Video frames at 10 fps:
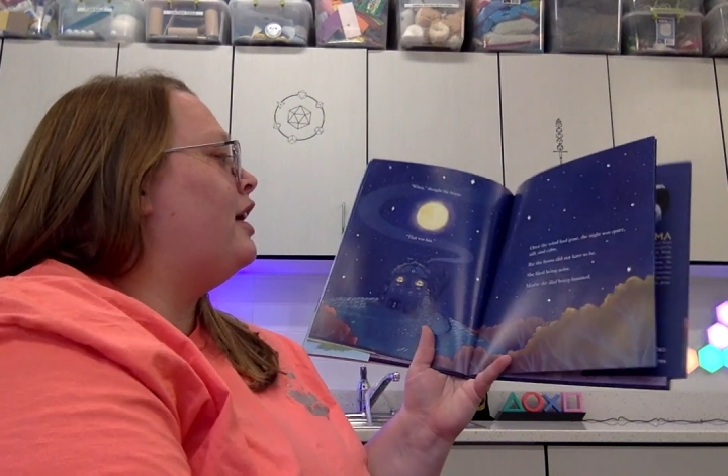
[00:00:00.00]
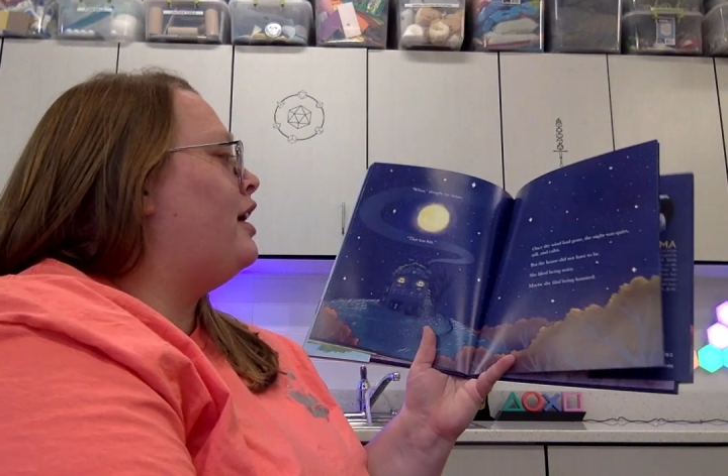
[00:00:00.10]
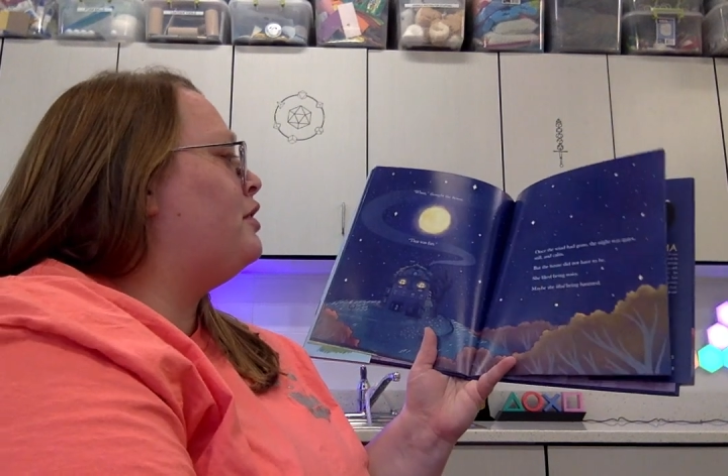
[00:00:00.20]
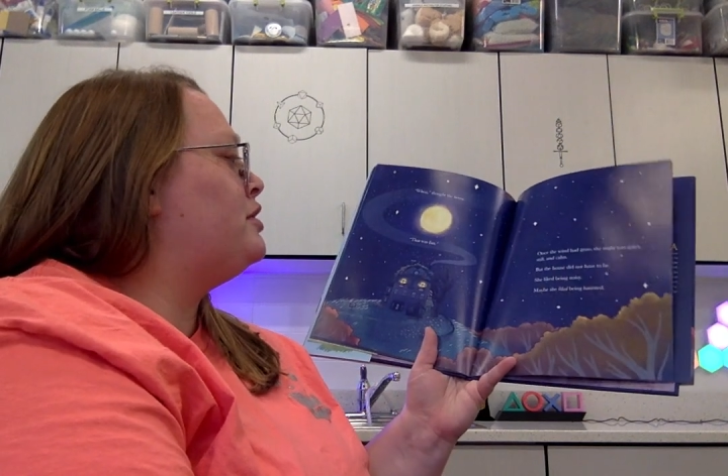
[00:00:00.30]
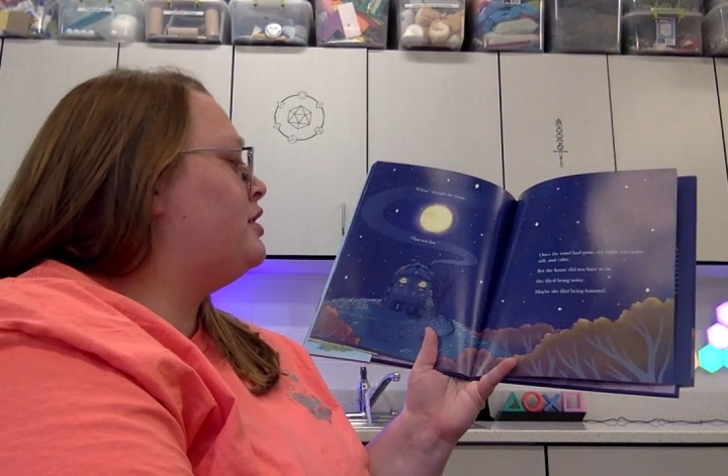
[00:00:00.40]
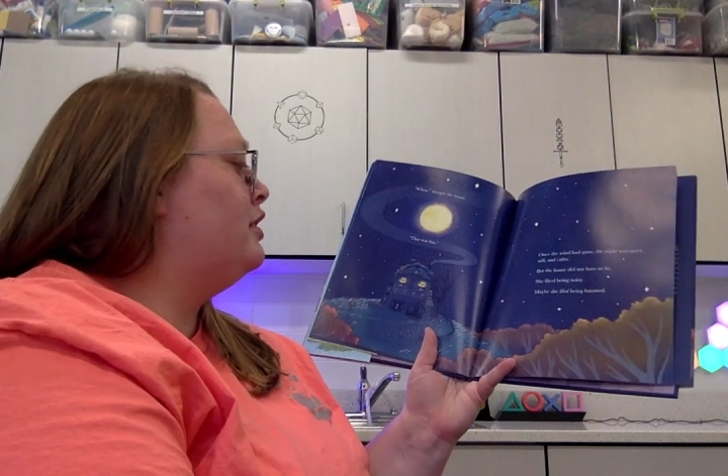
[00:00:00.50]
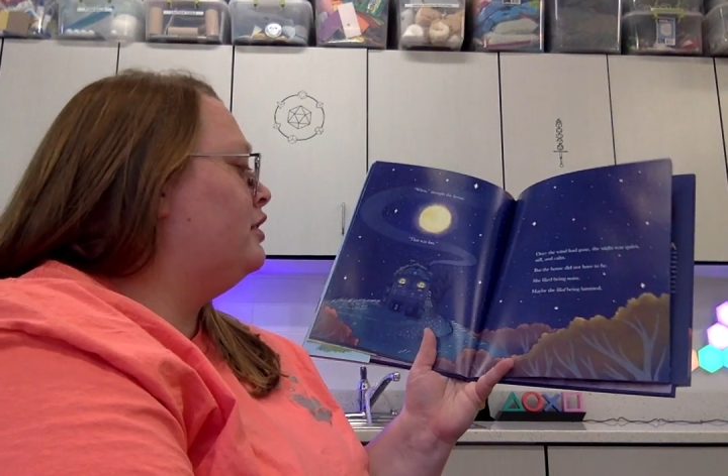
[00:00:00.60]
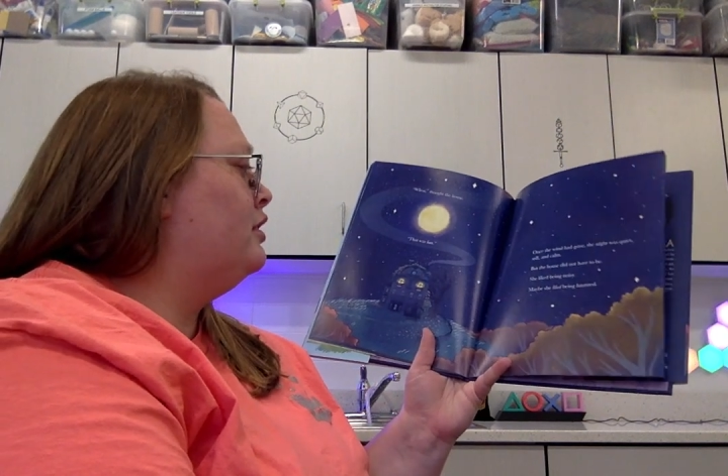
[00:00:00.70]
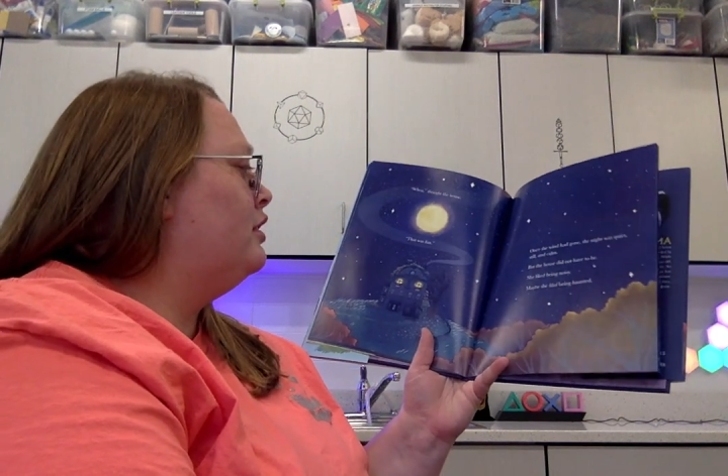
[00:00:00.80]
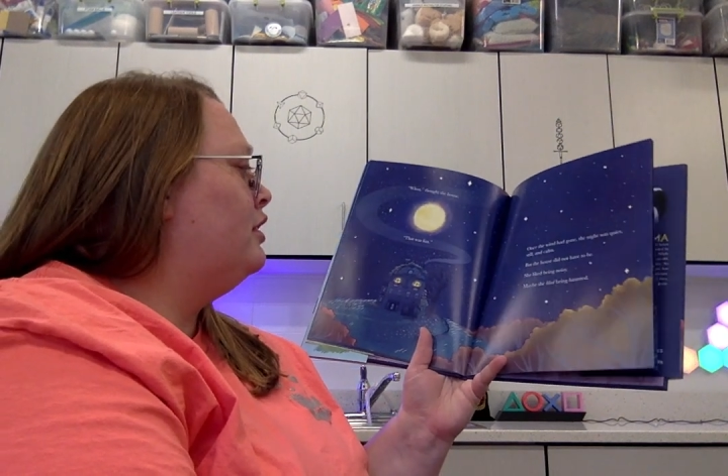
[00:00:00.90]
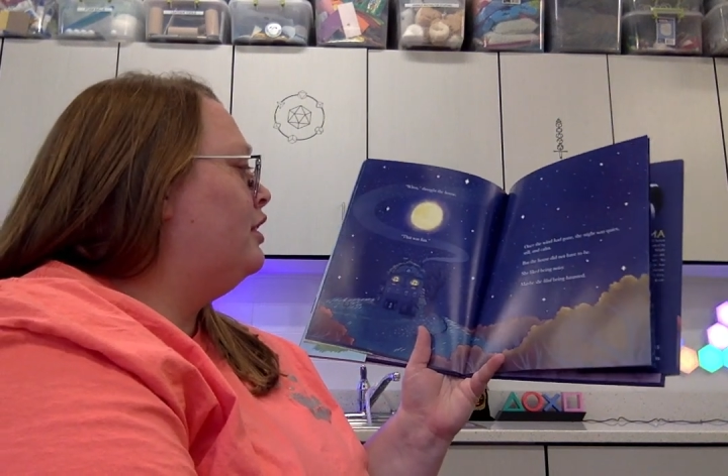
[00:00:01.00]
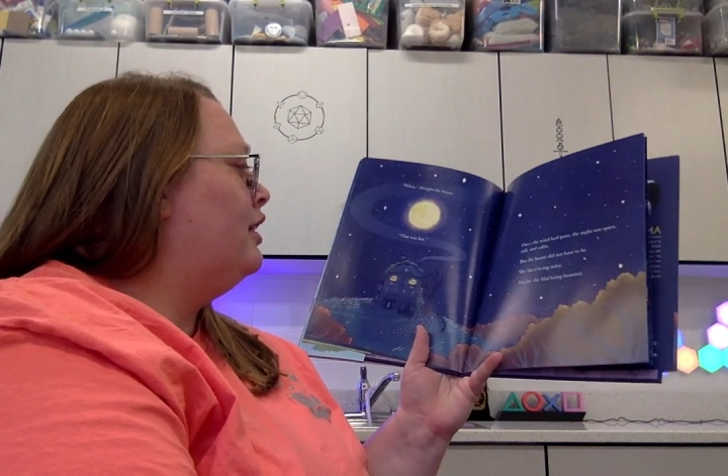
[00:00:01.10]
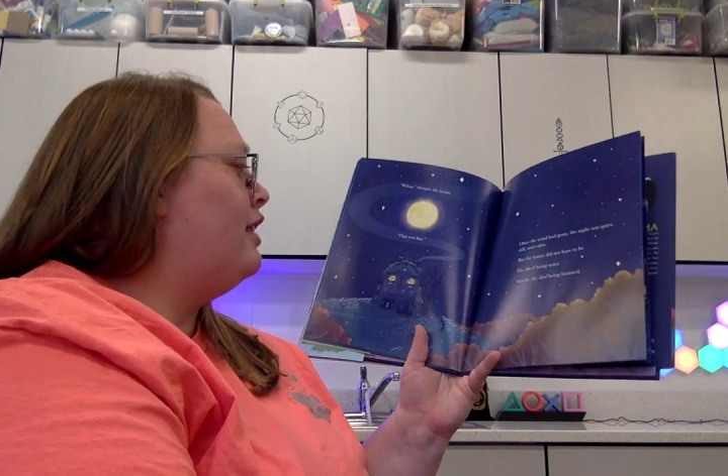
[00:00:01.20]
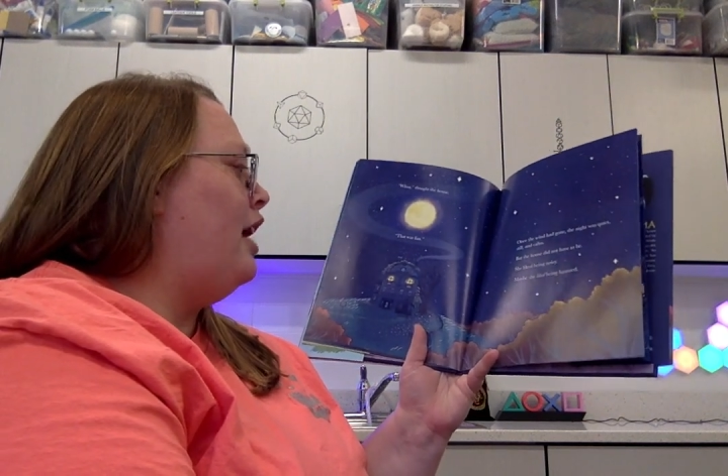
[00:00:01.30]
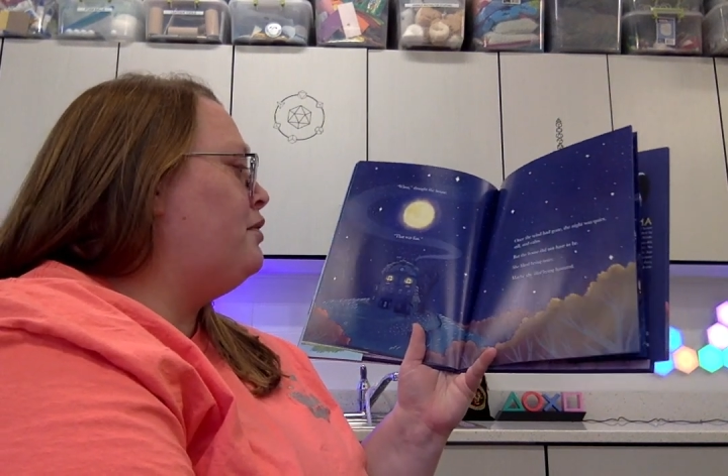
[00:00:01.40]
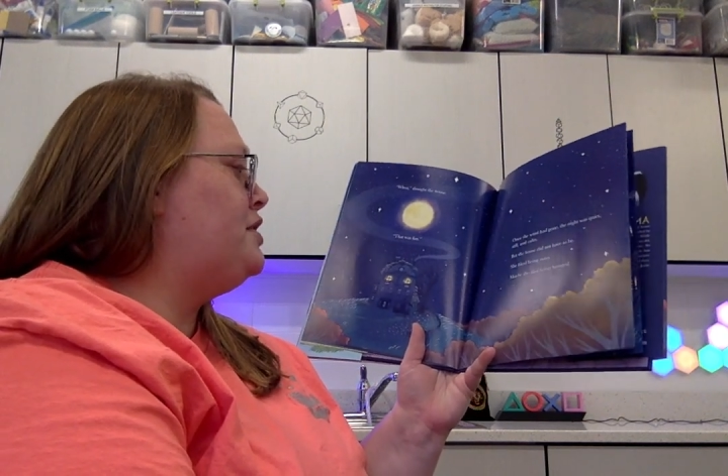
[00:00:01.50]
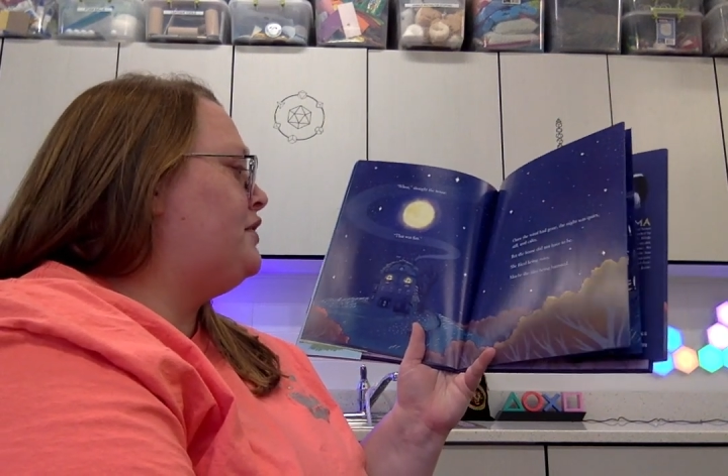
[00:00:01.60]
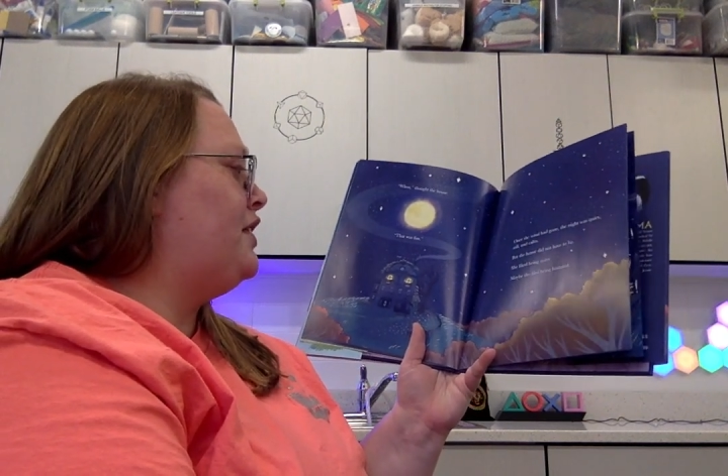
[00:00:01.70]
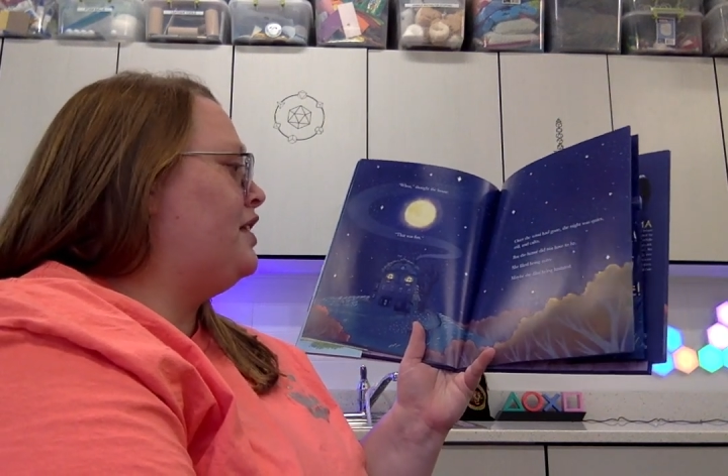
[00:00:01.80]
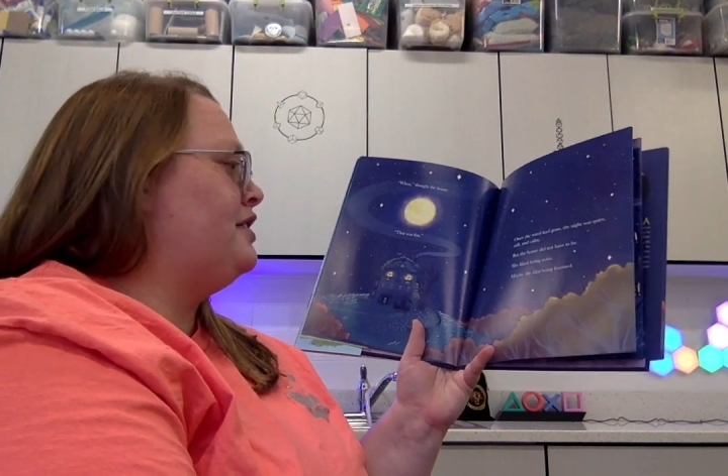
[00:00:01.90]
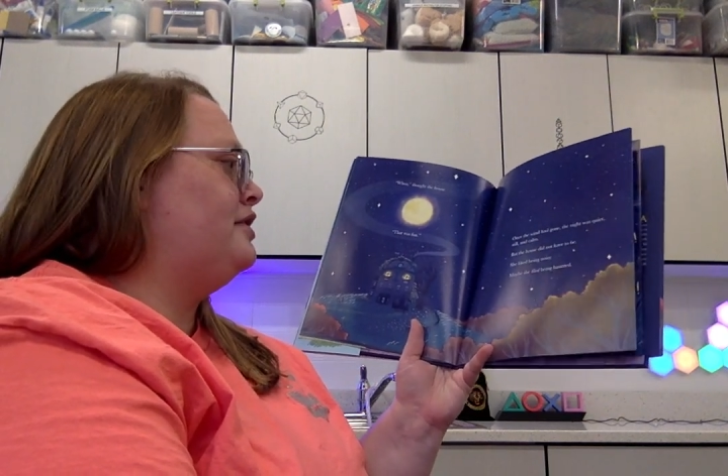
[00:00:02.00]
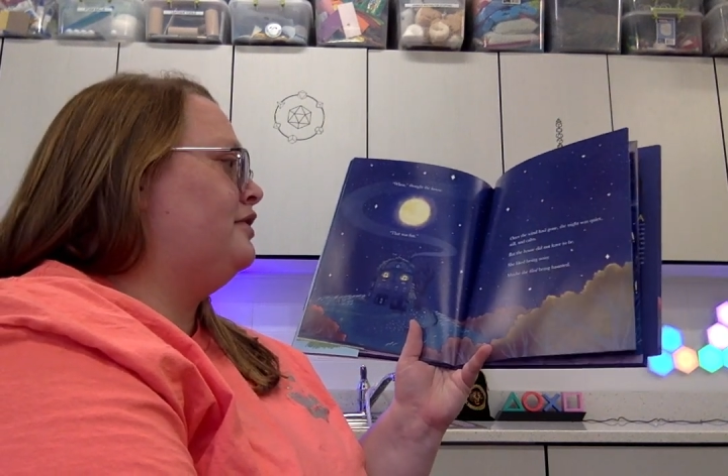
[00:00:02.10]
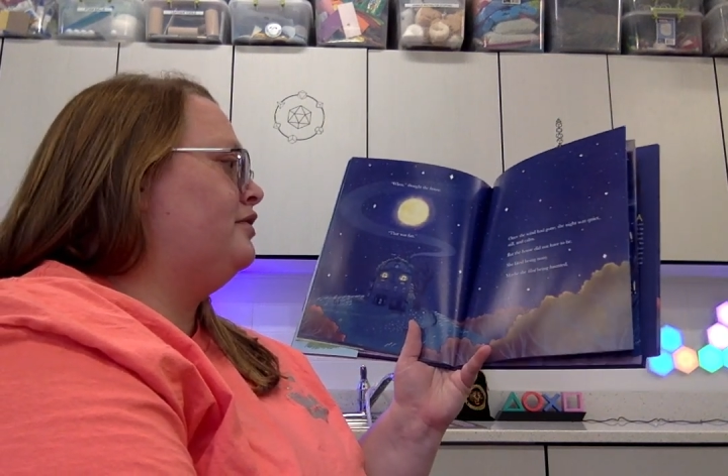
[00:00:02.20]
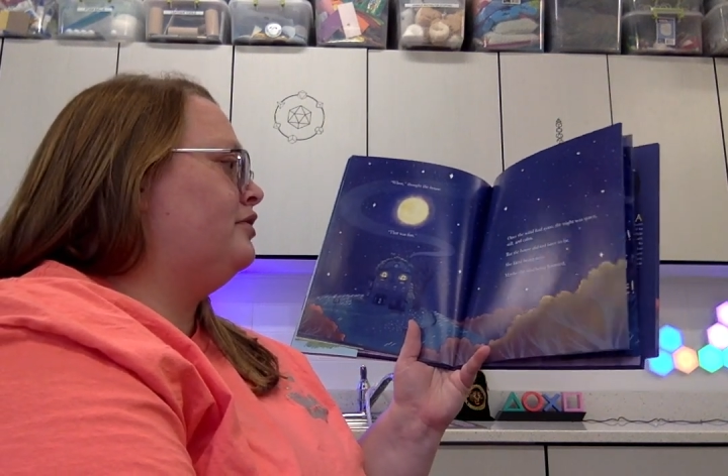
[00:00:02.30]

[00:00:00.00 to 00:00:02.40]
house. That was fun.